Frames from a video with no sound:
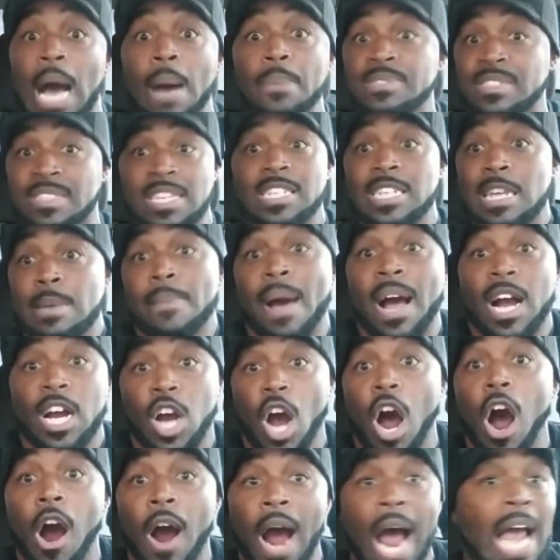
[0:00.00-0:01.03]
I'm sitting in my
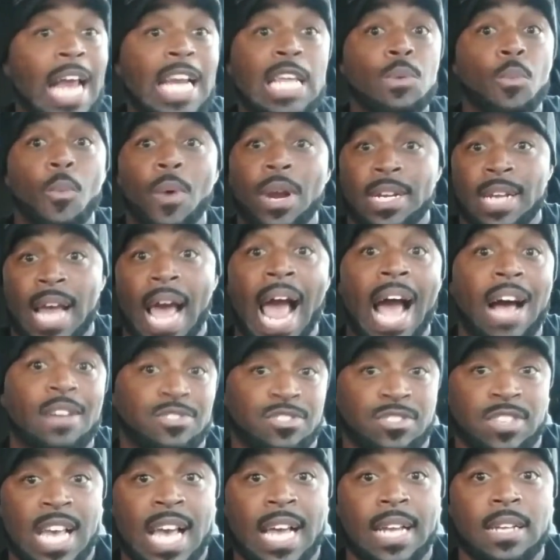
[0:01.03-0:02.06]
car. I ain't even went in the
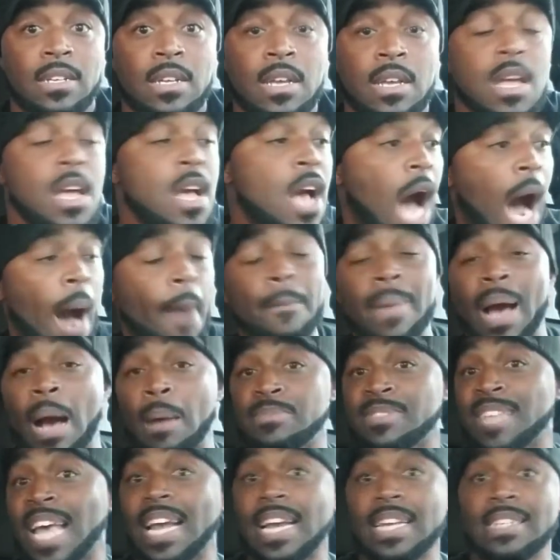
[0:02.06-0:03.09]
house yet.
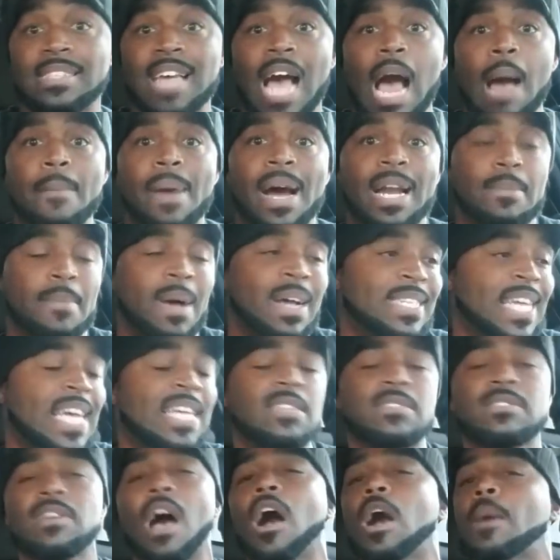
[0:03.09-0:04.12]
I'm taking time out of my day
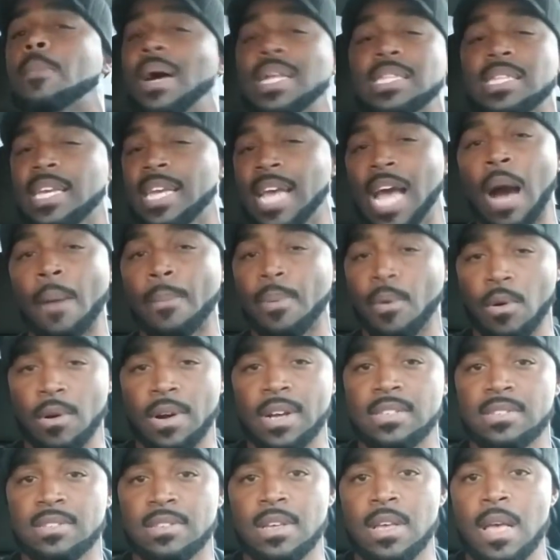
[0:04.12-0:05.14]
to talk about the
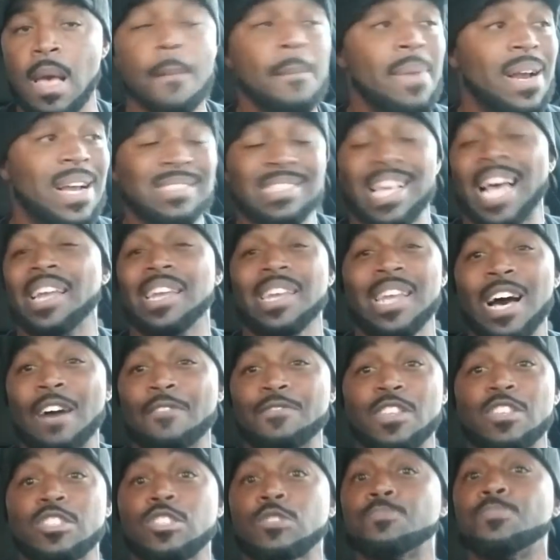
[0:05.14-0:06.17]
Cowboys because I
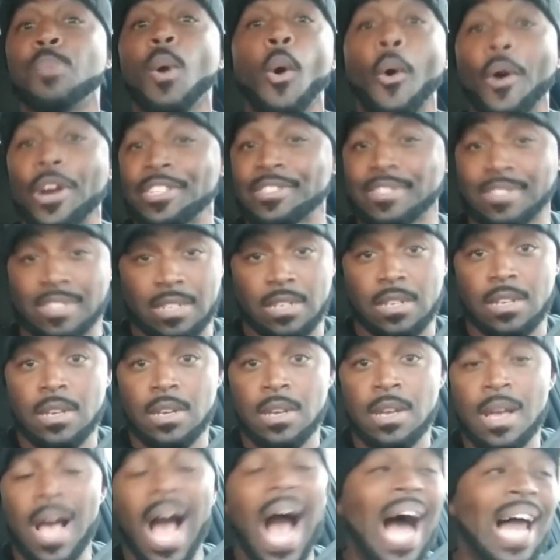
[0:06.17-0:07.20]
love the sport.
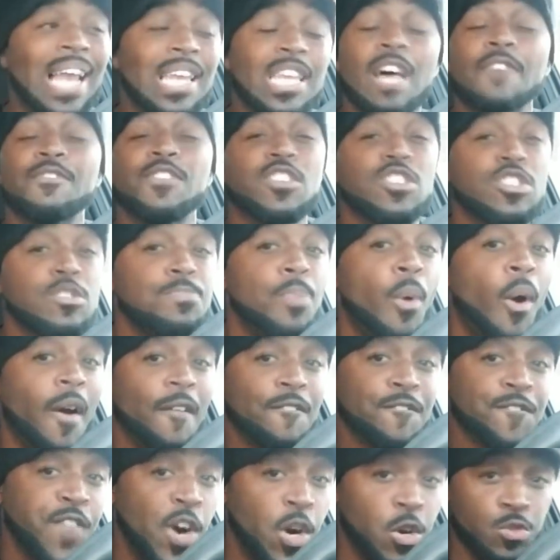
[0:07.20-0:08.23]
I love the sport
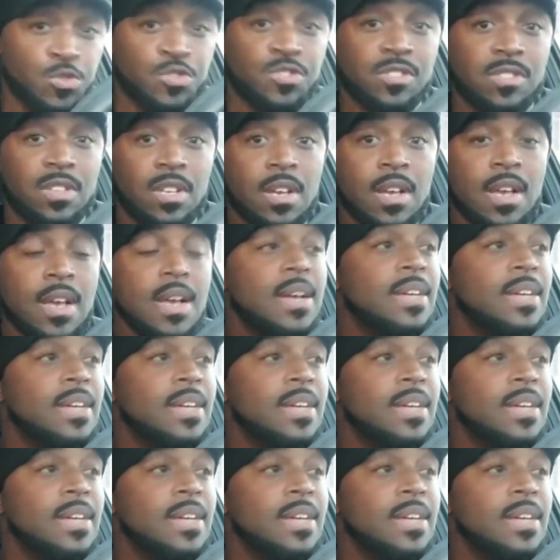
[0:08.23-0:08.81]
first.